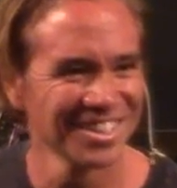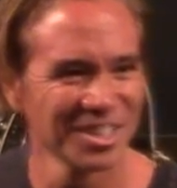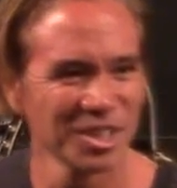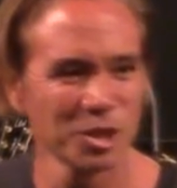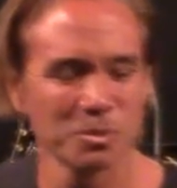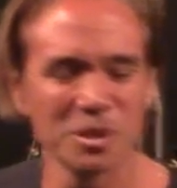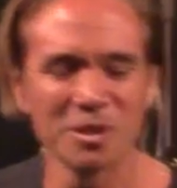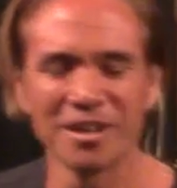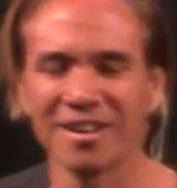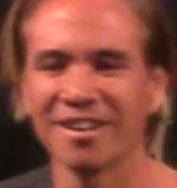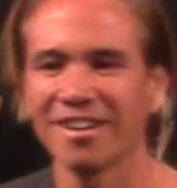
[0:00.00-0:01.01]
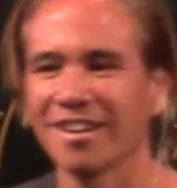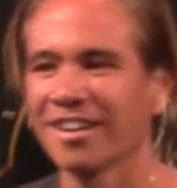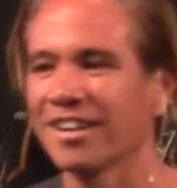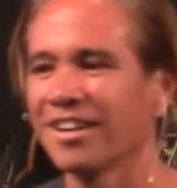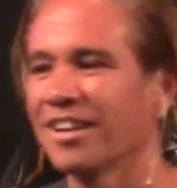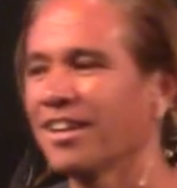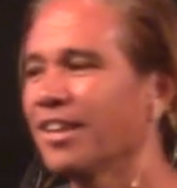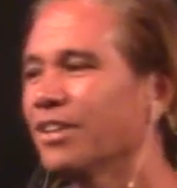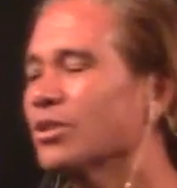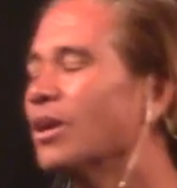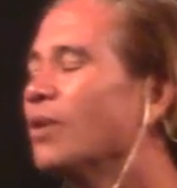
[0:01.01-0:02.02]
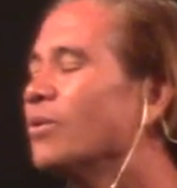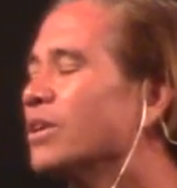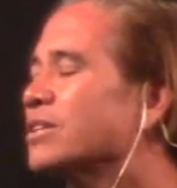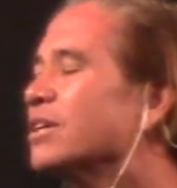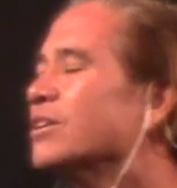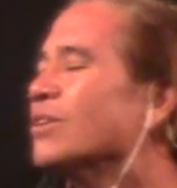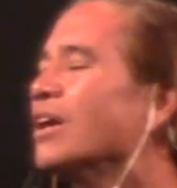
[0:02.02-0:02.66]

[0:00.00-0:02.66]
It'll be there. So I want to tell you,